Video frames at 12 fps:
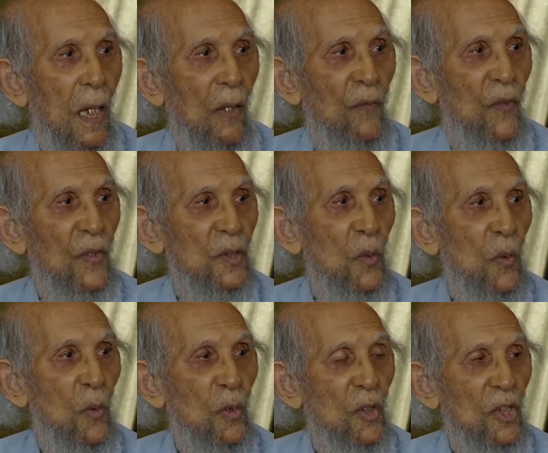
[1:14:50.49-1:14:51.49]
for
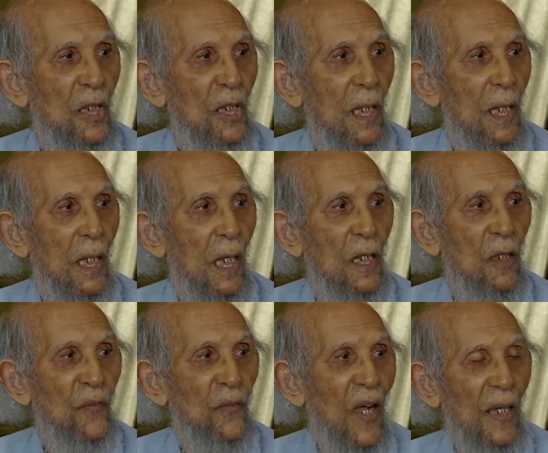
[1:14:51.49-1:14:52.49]
schools. In
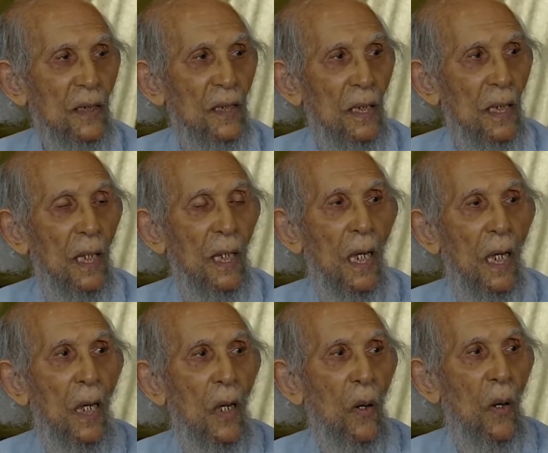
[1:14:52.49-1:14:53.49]
fact,
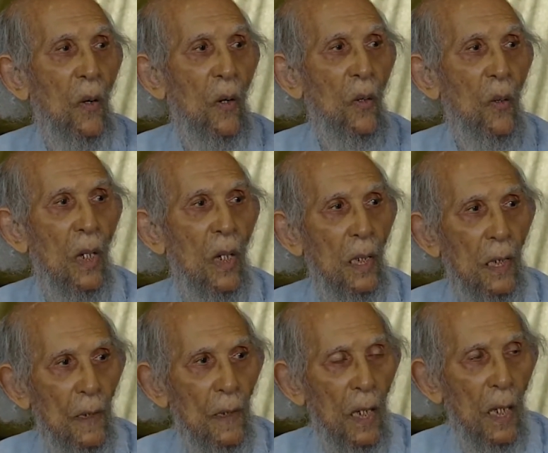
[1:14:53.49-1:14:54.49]

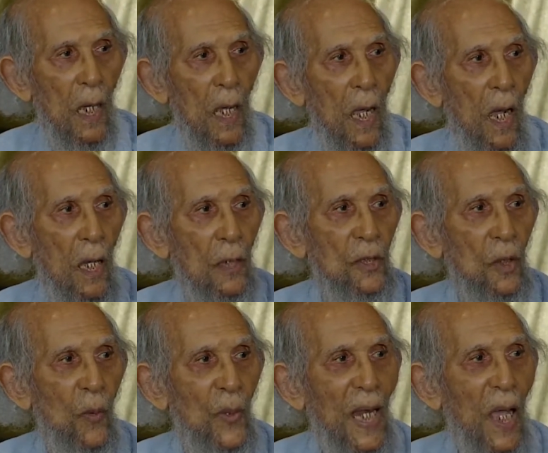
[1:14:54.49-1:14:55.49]
so
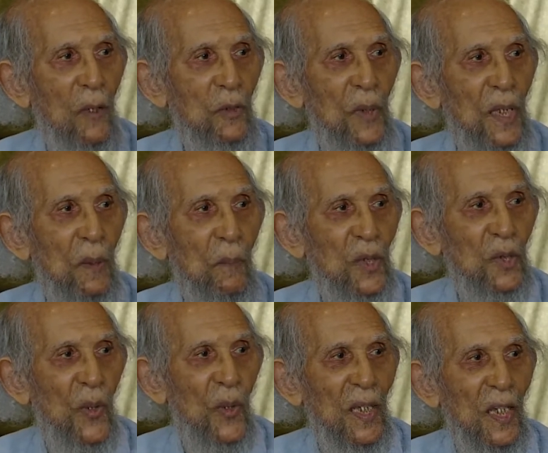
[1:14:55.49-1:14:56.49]
when I was being
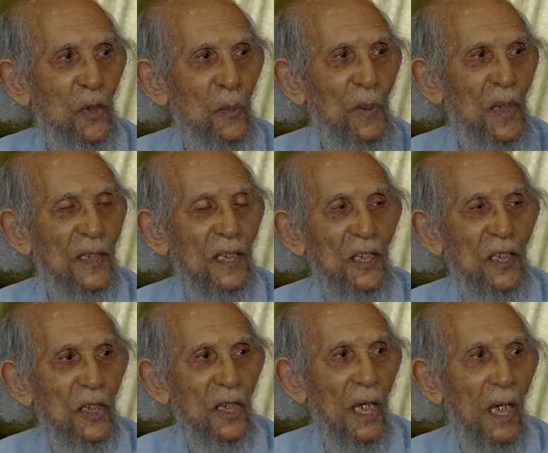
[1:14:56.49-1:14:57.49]
persuaded to be a
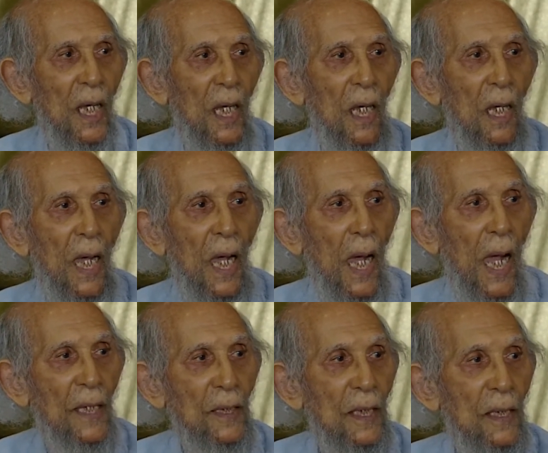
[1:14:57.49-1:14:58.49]
teacher,
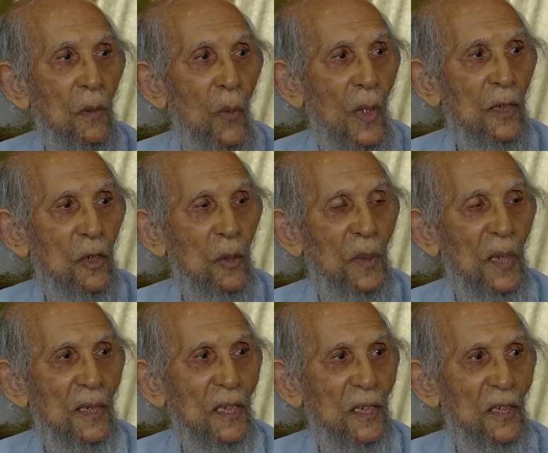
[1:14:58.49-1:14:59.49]
I didn't want to be a
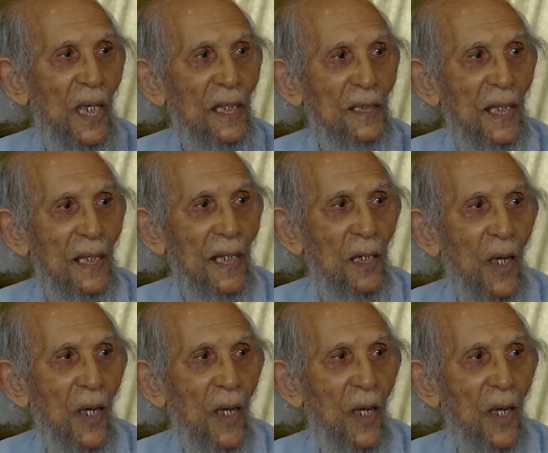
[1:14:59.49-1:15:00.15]
teacher. I said, no,